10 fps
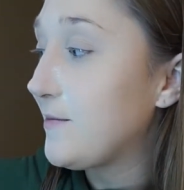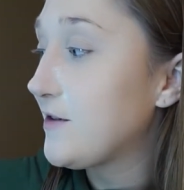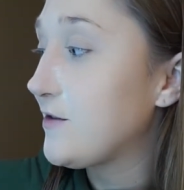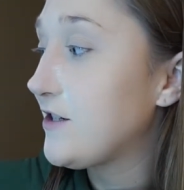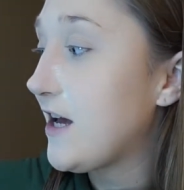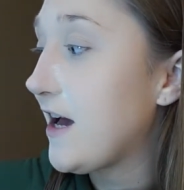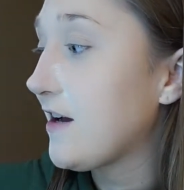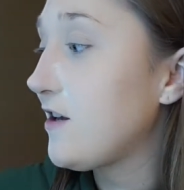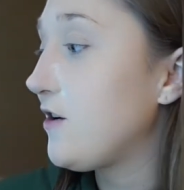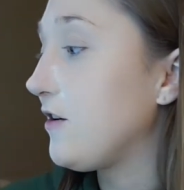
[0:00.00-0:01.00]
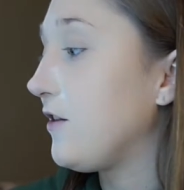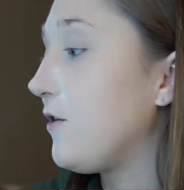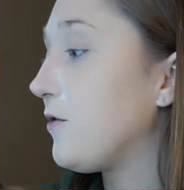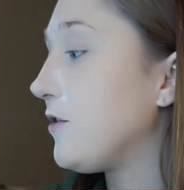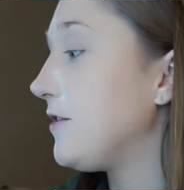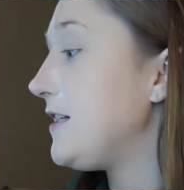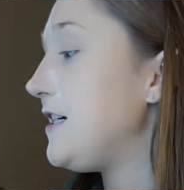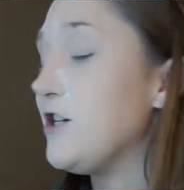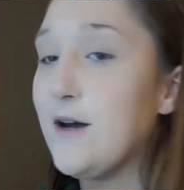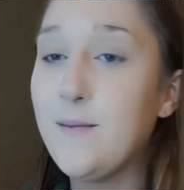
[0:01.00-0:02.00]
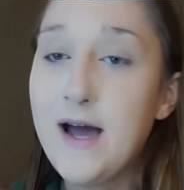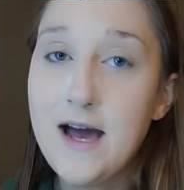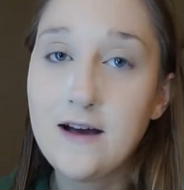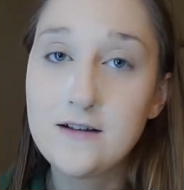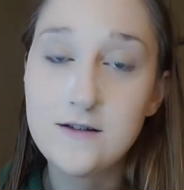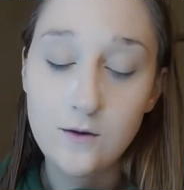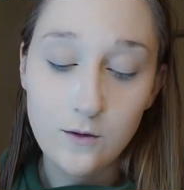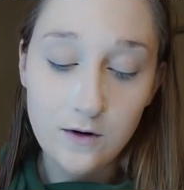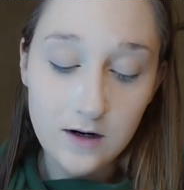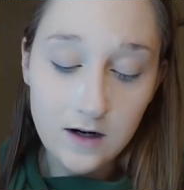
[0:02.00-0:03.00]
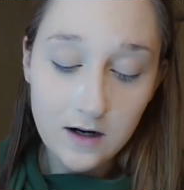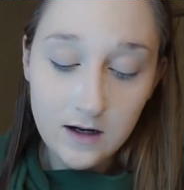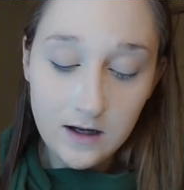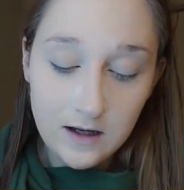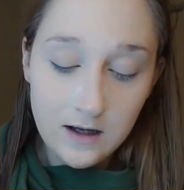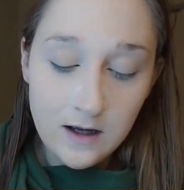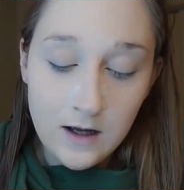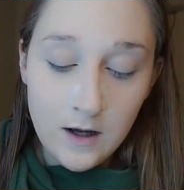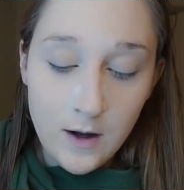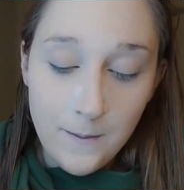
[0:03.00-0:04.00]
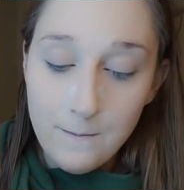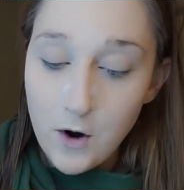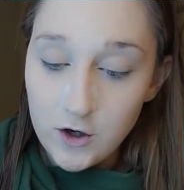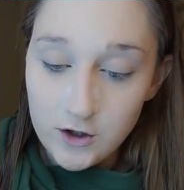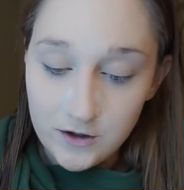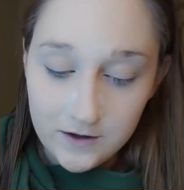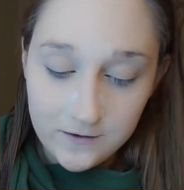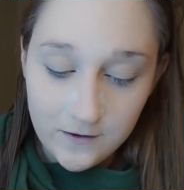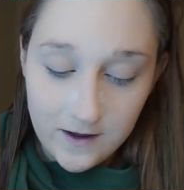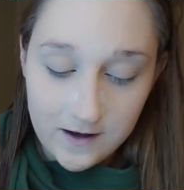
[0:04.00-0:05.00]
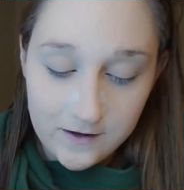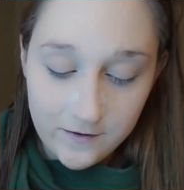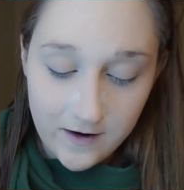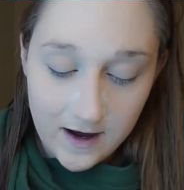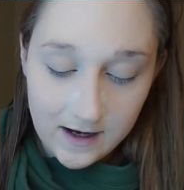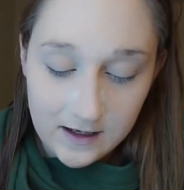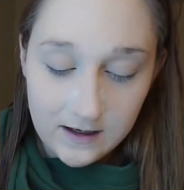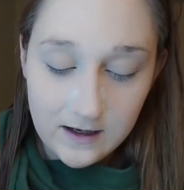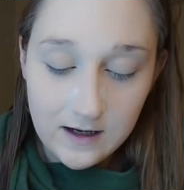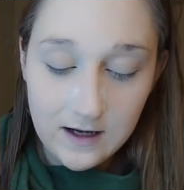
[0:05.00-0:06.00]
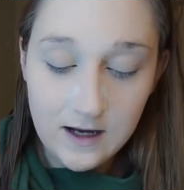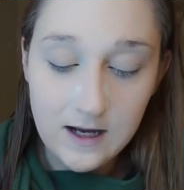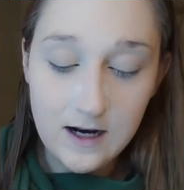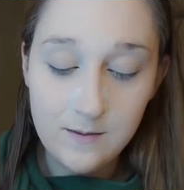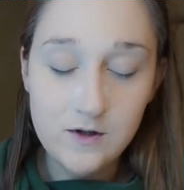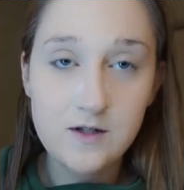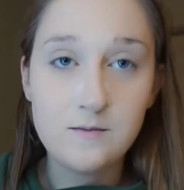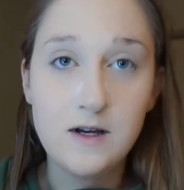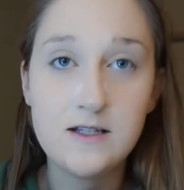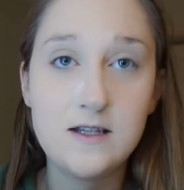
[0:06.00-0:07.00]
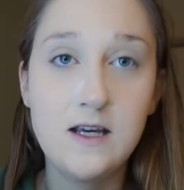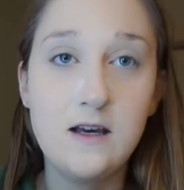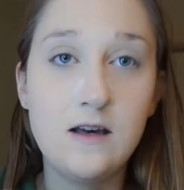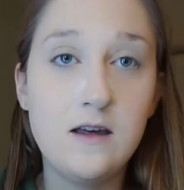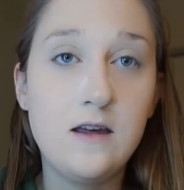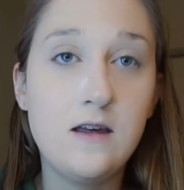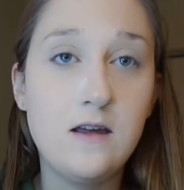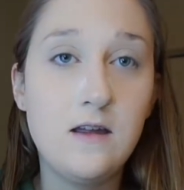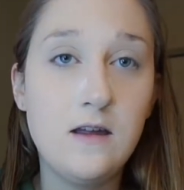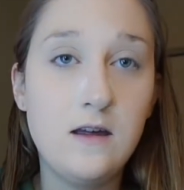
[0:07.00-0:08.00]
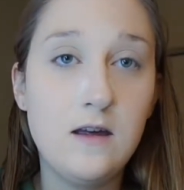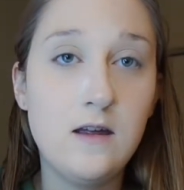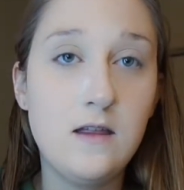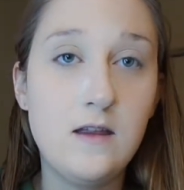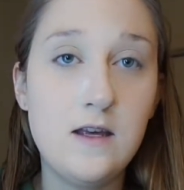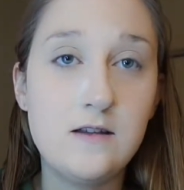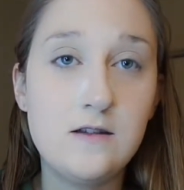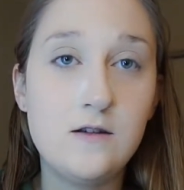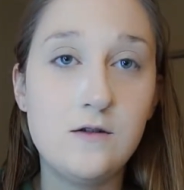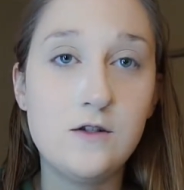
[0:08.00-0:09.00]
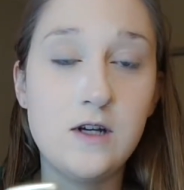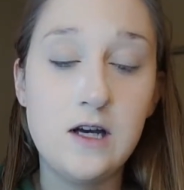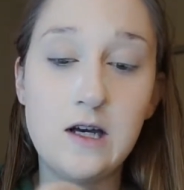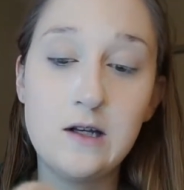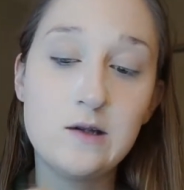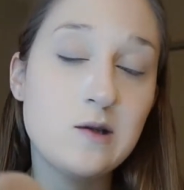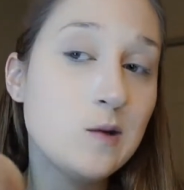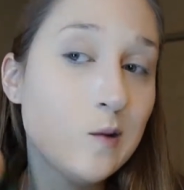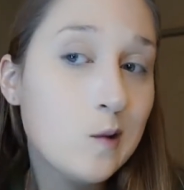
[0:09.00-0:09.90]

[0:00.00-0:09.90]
So check your local TJ Maxx or Marshalls for this find. And I'm just mixing these two shades